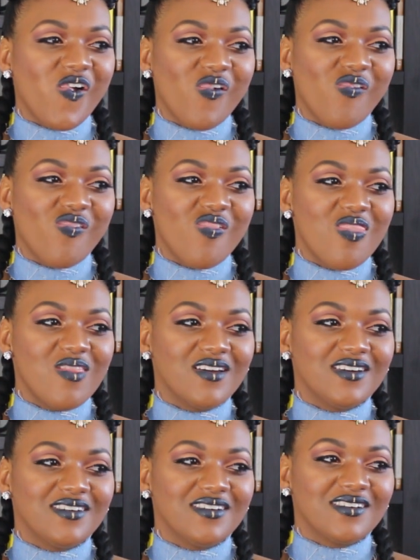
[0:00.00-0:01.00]
I was
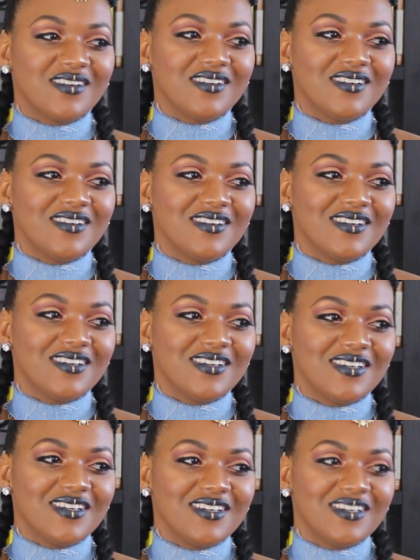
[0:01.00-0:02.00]
thinking
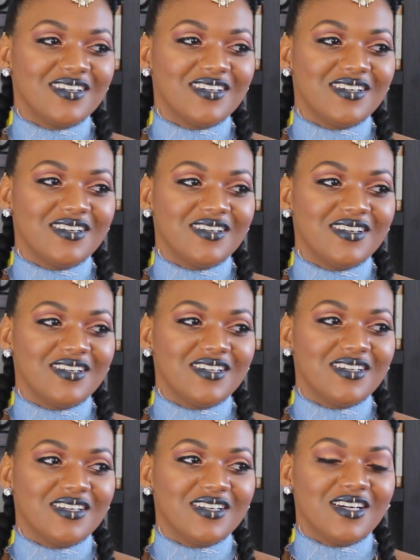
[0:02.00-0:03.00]
Original Bay.
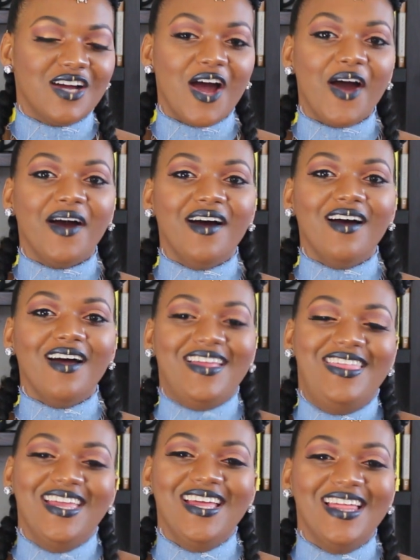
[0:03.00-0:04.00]

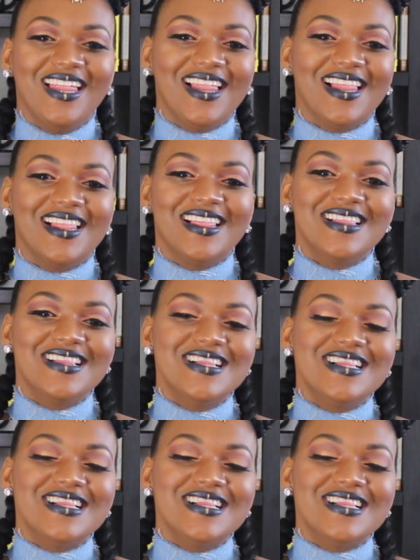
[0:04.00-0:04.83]
Act accordingly.